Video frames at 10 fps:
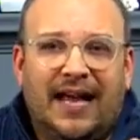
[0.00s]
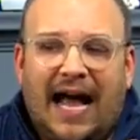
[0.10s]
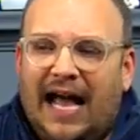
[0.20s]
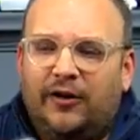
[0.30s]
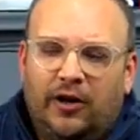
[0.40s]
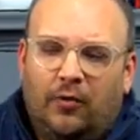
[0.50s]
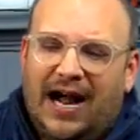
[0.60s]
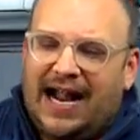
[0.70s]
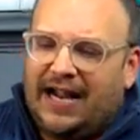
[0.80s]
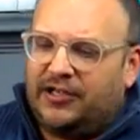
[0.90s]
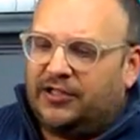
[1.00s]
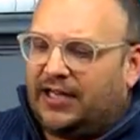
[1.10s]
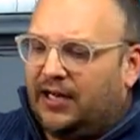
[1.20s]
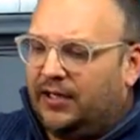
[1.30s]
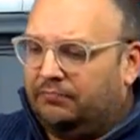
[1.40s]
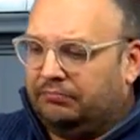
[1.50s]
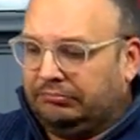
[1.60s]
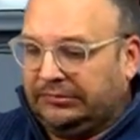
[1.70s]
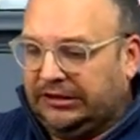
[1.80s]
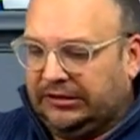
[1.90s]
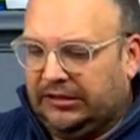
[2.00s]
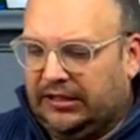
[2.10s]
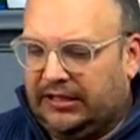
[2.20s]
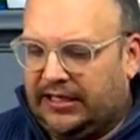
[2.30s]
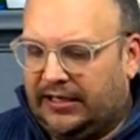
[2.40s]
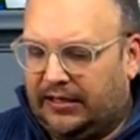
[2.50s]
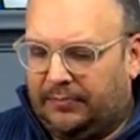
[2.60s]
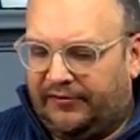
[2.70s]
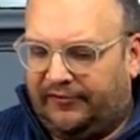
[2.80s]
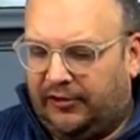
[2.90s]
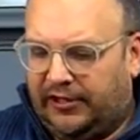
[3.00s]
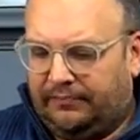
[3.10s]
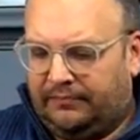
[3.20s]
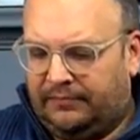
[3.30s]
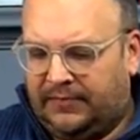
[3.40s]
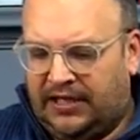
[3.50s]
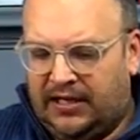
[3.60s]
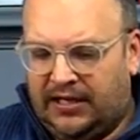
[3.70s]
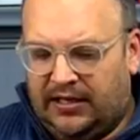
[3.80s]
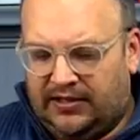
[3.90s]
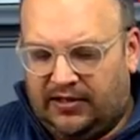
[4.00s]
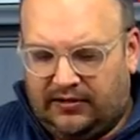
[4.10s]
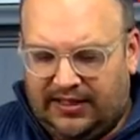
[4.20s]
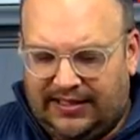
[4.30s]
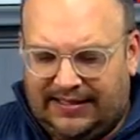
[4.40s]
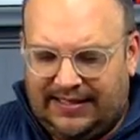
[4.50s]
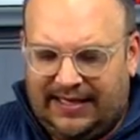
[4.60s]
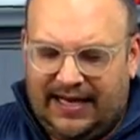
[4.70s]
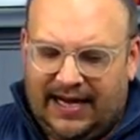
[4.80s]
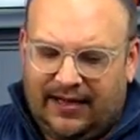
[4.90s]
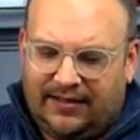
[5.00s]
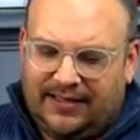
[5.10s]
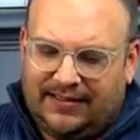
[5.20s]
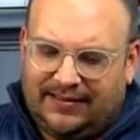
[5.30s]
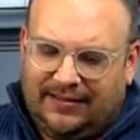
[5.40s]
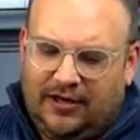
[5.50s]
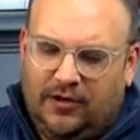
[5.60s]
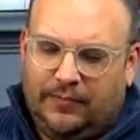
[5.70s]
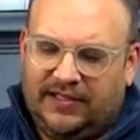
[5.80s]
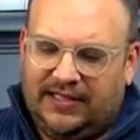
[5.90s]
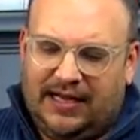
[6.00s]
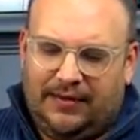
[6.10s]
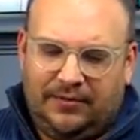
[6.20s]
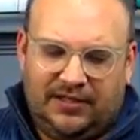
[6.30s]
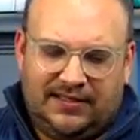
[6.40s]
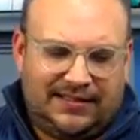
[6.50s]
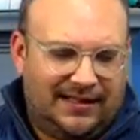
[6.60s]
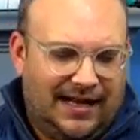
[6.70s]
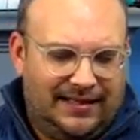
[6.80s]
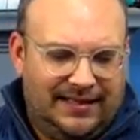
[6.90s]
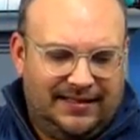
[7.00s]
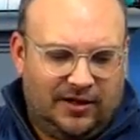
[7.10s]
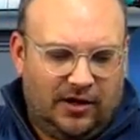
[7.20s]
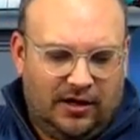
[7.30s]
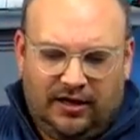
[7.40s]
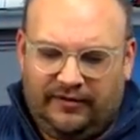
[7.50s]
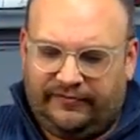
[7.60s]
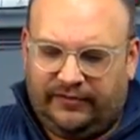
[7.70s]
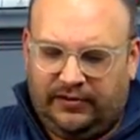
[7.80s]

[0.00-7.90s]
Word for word: I don't know why, I just kind of, I don't know, I like it, I prefer it. So let's see how this opens up. You can slide these off.